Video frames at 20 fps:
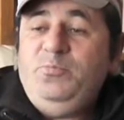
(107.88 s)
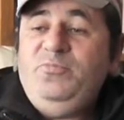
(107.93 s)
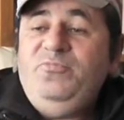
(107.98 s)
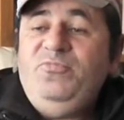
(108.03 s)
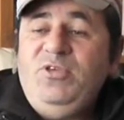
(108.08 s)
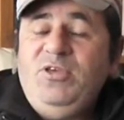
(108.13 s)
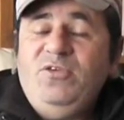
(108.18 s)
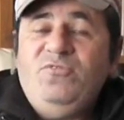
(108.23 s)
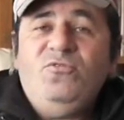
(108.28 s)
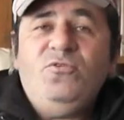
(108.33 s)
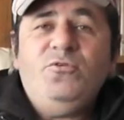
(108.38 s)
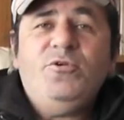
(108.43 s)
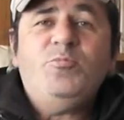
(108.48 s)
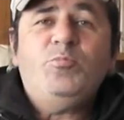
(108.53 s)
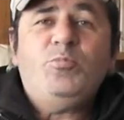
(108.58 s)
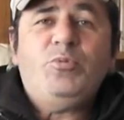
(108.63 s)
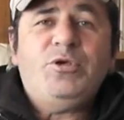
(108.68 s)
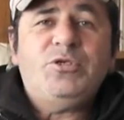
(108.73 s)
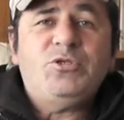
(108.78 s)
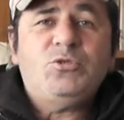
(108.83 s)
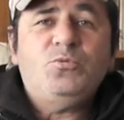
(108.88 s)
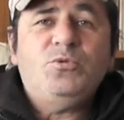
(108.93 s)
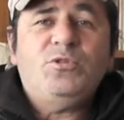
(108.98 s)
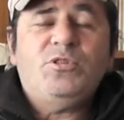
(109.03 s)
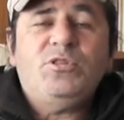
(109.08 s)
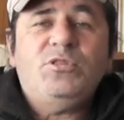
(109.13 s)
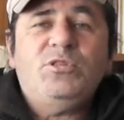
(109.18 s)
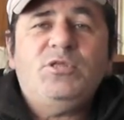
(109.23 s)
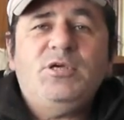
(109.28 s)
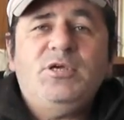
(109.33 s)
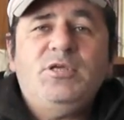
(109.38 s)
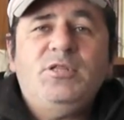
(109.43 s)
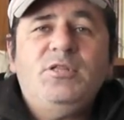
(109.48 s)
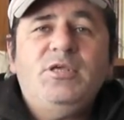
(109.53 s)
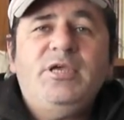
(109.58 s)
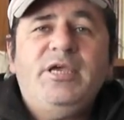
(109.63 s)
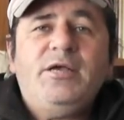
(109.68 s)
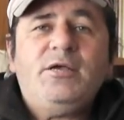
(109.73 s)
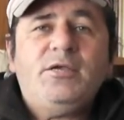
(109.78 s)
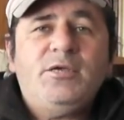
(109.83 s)
yeah, very impressed with
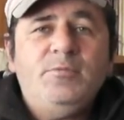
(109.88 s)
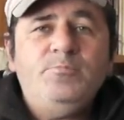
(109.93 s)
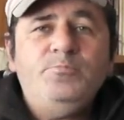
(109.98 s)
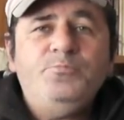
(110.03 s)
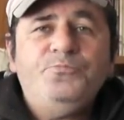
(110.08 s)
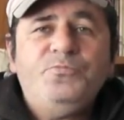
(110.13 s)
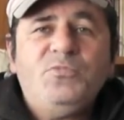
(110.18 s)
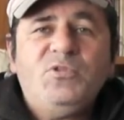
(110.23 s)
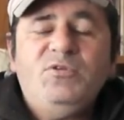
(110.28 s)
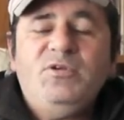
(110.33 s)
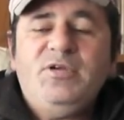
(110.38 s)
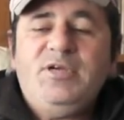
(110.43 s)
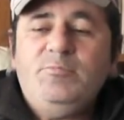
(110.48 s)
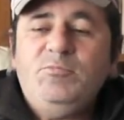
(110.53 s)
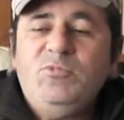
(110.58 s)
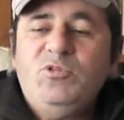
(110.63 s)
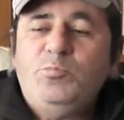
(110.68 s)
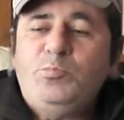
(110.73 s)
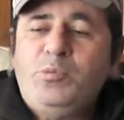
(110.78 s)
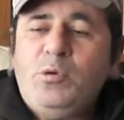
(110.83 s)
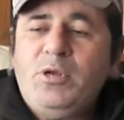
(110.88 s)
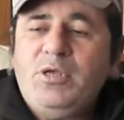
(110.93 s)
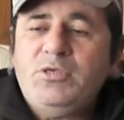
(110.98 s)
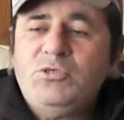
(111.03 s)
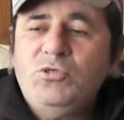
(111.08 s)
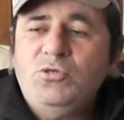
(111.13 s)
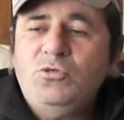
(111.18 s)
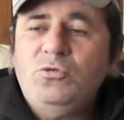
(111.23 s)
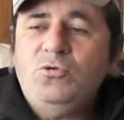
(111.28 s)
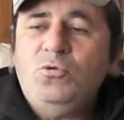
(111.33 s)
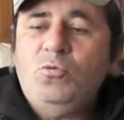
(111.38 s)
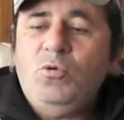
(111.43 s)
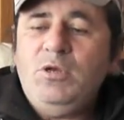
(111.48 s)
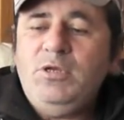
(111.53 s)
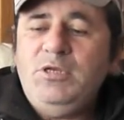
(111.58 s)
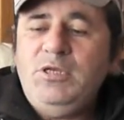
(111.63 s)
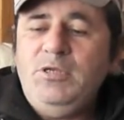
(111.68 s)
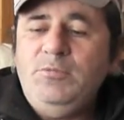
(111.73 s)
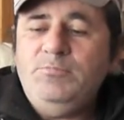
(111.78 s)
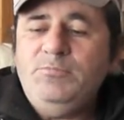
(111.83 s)
the outcome. The product's a good
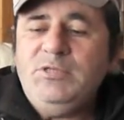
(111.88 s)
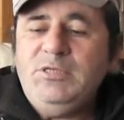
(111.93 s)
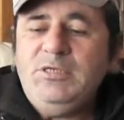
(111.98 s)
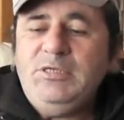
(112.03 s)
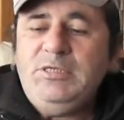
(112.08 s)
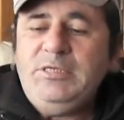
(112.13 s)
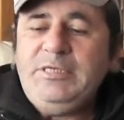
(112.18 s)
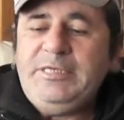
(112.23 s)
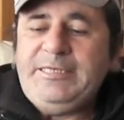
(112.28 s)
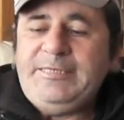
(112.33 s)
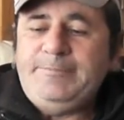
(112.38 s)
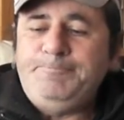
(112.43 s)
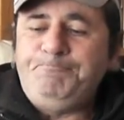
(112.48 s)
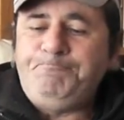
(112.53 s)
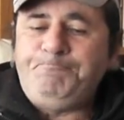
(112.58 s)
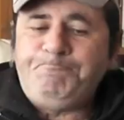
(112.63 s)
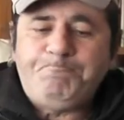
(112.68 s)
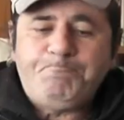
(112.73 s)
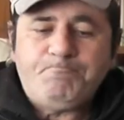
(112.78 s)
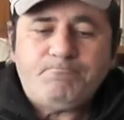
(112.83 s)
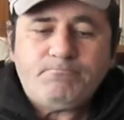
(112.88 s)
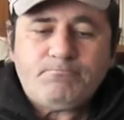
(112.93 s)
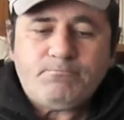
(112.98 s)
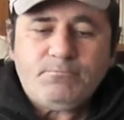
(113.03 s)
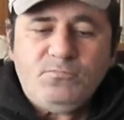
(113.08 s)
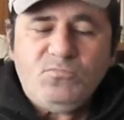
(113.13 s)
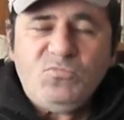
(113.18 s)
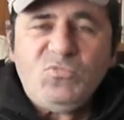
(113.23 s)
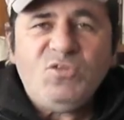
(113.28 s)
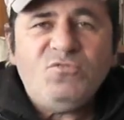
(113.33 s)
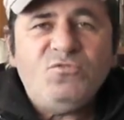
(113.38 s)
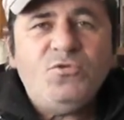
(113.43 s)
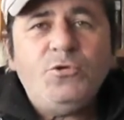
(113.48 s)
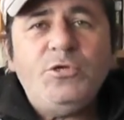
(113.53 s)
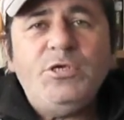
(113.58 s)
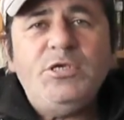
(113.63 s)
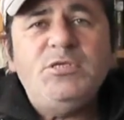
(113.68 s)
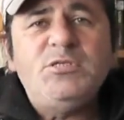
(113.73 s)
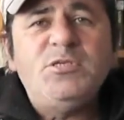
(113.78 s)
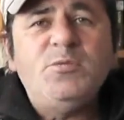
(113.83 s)
quality, very
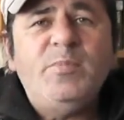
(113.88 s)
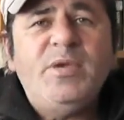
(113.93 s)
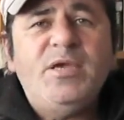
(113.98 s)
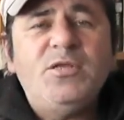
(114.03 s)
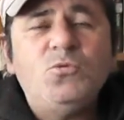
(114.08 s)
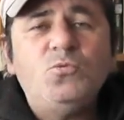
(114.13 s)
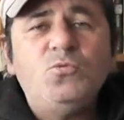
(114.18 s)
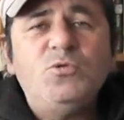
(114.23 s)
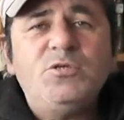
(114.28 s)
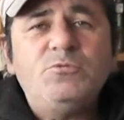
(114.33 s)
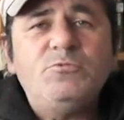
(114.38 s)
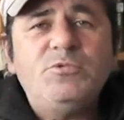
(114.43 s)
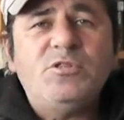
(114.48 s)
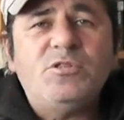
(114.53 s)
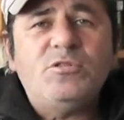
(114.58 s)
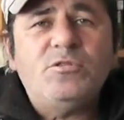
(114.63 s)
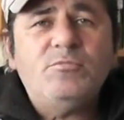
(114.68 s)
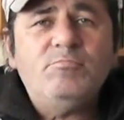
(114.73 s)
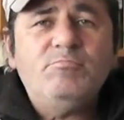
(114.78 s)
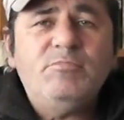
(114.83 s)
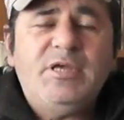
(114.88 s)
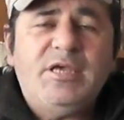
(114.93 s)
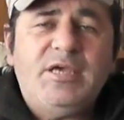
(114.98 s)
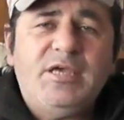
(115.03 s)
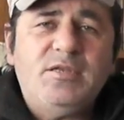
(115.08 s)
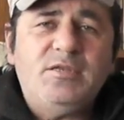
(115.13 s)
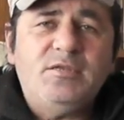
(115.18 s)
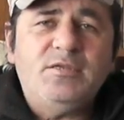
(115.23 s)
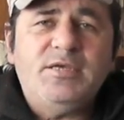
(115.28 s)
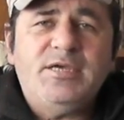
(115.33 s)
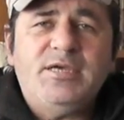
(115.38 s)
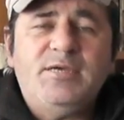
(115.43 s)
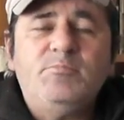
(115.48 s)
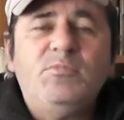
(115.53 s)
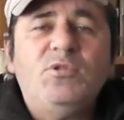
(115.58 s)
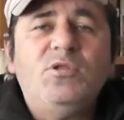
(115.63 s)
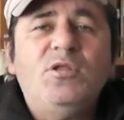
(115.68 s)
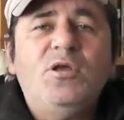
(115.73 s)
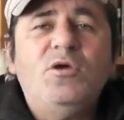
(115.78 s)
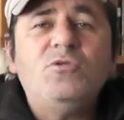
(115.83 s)
easy man to work with, and
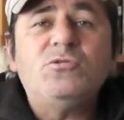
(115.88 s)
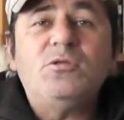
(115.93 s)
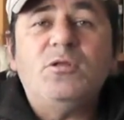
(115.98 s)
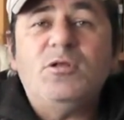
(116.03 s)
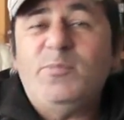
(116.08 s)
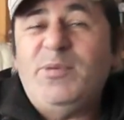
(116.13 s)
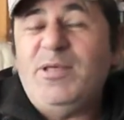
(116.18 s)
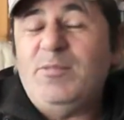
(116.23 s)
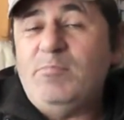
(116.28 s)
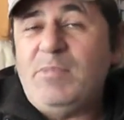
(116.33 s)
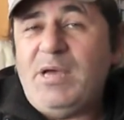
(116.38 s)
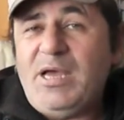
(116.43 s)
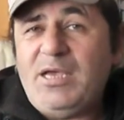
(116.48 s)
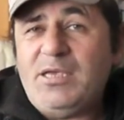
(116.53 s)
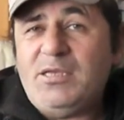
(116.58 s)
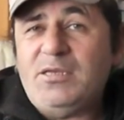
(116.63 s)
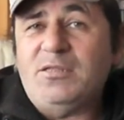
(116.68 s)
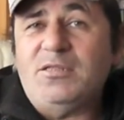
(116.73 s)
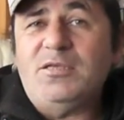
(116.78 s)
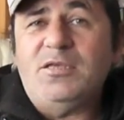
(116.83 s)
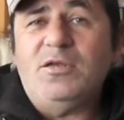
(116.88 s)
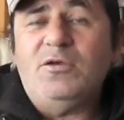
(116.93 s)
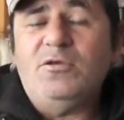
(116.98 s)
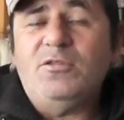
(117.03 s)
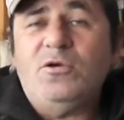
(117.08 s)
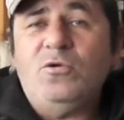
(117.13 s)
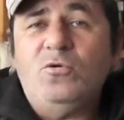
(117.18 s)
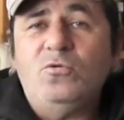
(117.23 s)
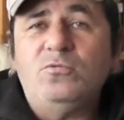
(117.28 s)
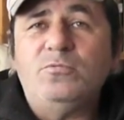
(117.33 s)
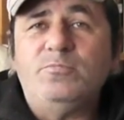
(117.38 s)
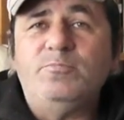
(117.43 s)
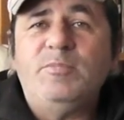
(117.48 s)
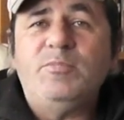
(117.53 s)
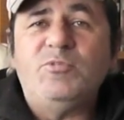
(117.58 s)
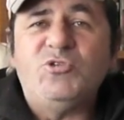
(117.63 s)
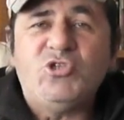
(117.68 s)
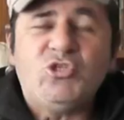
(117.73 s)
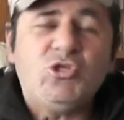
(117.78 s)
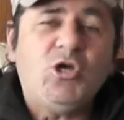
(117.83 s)
knows a lot about marketing, you know, the whole
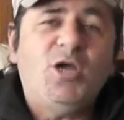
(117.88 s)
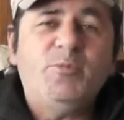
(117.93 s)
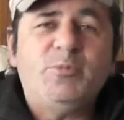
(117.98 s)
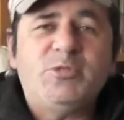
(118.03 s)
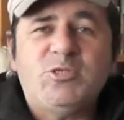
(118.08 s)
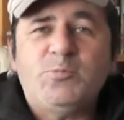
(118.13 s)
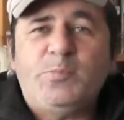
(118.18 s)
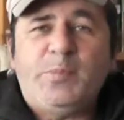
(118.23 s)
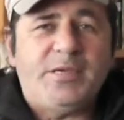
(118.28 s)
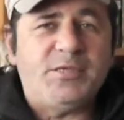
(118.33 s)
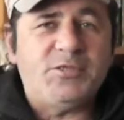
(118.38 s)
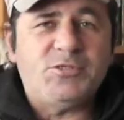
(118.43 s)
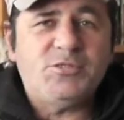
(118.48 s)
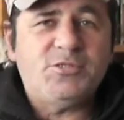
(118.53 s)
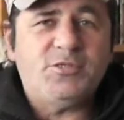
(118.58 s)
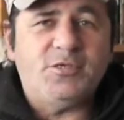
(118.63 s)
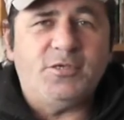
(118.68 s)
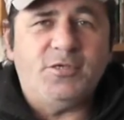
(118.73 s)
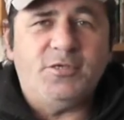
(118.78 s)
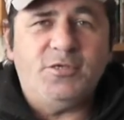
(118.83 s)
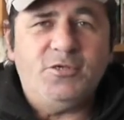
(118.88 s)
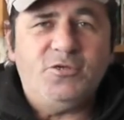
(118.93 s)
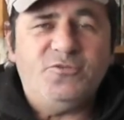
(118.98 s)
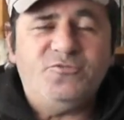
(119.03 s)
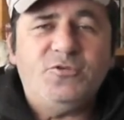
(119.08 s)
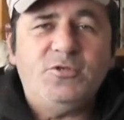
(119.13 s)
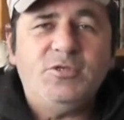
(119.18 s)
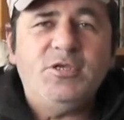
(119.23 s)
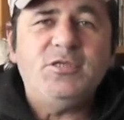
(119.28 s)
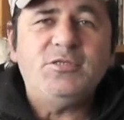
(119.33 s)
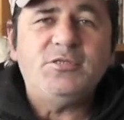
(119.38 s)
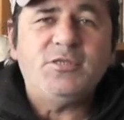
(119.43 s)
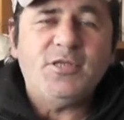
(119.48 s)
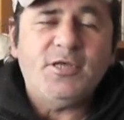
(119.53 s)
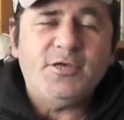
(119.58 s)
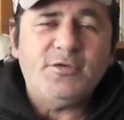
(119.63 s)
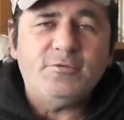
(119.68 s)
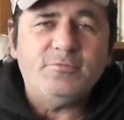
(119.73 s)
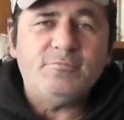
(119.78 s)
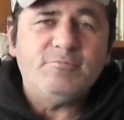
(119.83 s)
cyberspace thing. You know, if you need to
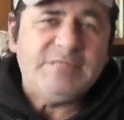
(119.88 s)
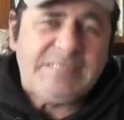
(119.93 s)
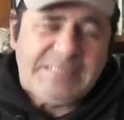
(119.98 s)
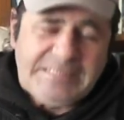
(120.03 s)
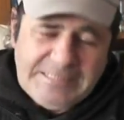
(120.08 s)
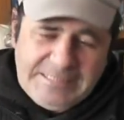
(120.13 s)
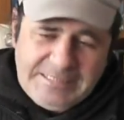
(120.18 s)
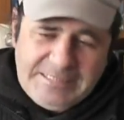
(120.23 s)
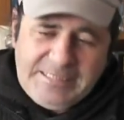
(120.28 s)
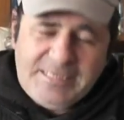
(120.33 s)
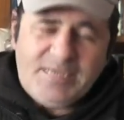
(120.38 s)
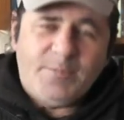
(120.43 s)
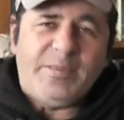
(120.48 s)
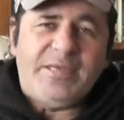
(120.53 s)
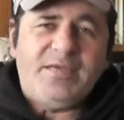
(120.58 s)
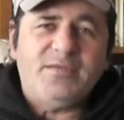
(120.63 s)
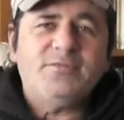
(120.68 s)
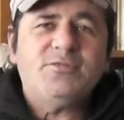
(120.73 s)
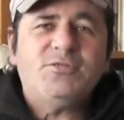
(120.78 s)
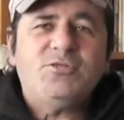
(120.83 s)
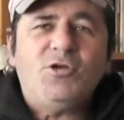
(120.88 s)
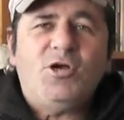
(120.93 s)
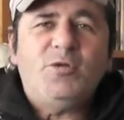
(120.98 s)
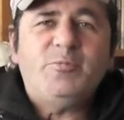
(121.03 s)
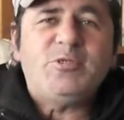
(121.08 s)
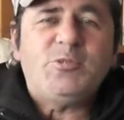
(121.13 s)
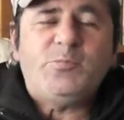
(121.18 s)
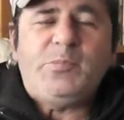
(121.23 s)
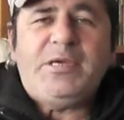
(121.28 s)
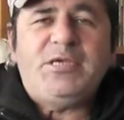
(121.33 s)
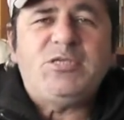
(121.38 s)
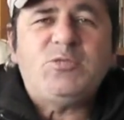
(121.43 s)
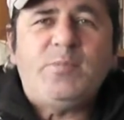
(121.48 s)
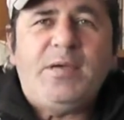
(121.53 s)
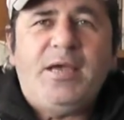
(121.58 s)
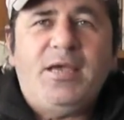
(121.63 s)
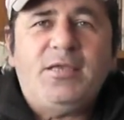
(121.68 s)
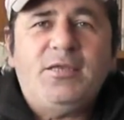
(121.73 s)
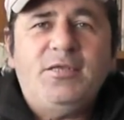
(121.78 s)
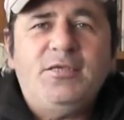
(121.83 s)
know about cyberspace
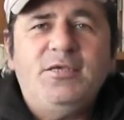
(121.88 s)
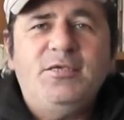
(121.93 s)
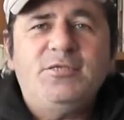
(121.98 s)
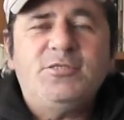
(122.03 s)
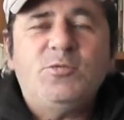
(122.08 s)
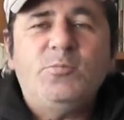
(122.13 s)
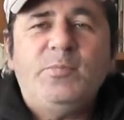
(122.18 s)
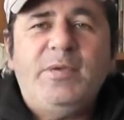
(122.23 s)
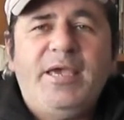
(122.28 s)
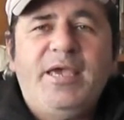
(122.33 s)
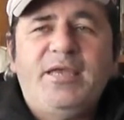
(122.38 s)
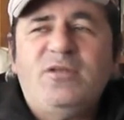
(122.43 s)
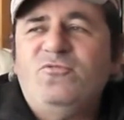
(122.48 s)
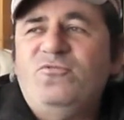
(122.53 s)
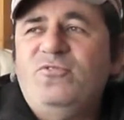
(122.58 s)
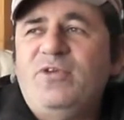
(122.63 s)
marketing, he's the man. In